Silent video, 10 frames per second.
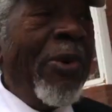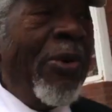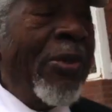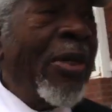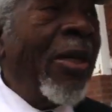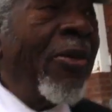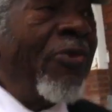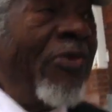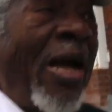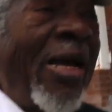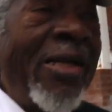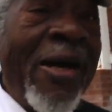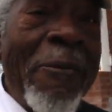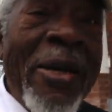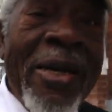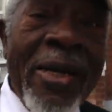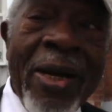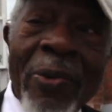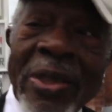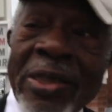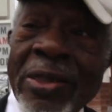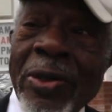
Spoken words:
Lieutenant, fine young man. I went to